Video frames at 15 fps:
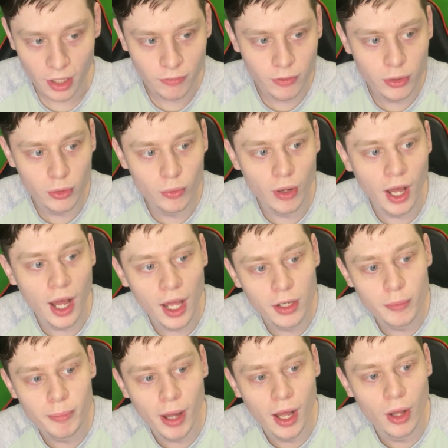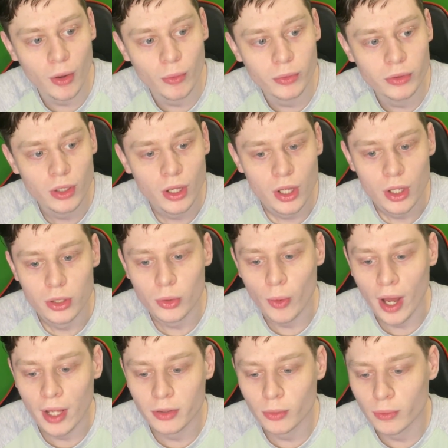if you do not have the BIOS, you'll
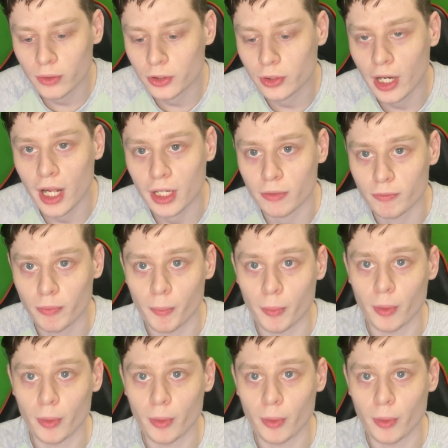have to extract them from your